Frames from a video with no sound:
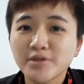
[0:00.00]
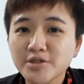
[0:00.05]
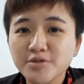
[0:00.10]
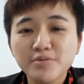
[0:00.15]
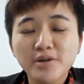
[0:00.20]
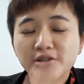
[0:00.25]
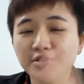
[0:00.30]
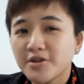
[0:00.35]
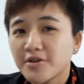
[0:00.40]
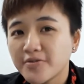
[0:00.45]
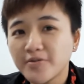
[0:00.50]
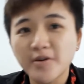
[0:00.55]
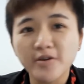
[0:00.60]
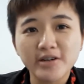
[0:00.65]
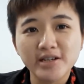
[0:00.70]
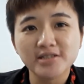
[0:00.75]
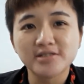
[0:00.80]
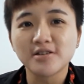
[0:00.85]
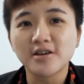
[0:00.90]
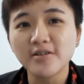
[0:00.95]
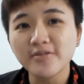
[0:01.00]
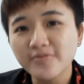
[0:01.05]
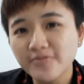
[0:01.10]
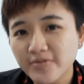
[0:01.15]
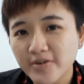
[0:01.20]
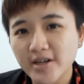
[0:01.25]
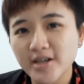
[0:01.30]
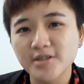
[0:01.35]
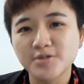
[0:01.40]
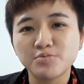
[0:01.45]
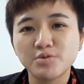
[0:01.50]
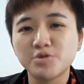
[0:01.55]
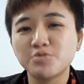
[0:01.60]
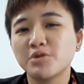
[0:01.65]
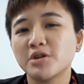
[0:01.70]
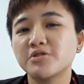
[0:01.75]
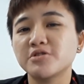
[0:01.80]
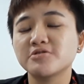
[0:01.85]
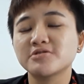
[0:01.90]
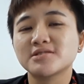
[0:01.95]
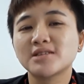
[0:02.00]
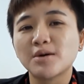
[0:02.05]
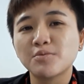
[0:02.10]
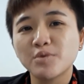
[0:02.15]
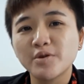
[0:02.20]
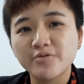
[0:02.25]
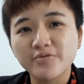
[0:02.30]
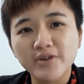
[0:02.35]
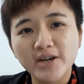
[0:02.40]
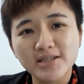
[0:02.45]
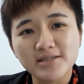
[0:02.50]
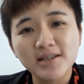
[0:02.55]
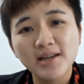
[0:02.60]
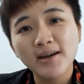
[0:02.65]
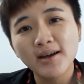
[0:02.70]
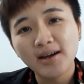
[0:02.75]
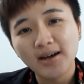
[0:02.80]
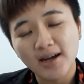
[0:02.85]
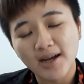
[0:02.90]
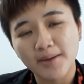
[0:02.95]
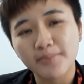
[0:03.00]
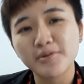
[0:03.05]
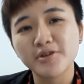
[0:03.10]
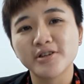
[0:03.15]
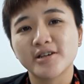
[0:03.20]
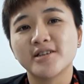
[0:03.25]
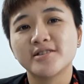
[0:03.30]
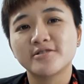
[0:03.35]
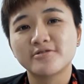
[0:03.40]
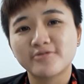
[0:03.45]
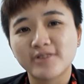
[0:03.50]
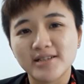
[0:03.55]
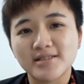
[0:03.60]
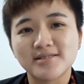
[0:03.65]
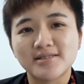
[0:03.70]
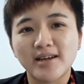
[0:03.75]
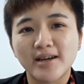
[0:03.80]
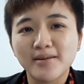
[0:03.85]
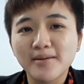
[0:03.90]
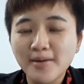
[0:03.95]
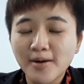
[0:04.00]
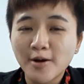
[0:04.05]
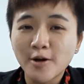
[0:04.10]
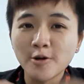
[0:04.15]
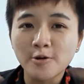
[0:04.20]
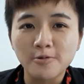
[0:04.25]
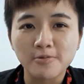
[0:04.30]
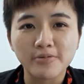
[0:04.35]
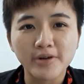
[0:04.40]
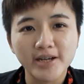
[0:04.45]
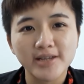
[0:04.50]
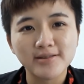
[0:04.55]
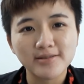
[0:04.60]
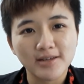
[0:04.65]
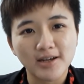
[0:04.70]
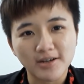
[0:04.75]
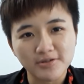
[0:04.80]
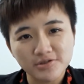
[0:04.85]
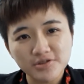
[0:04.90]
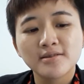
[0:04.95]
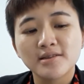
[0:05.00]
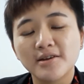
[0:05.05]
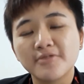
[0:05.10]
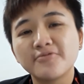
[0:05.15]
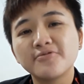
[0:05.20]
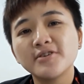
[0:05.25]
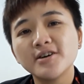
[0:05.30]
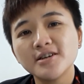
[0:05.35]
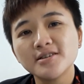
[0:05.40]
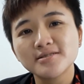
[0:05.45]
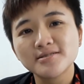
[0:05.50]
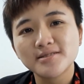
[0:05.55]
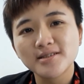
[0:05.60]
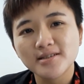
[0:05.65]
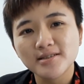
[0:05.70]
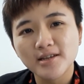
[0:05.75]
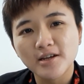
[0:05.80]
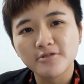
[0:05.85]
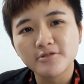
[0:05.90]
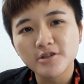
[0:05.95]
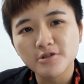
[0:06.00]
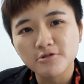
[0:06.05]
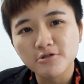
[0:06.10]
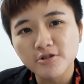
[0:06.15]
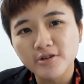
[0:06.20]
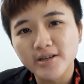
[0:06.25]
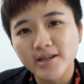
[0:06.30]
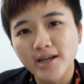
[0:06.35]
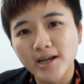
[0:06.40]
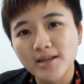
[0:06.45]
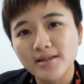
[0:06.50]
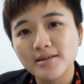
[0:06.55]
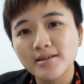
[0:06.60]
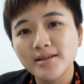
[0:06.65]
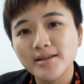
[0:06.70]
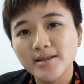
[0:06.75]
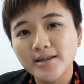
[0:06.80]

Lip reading: Which one do you focus on first? Which one do you start with first? I'm going to address that right now. So the first thing that you need to look at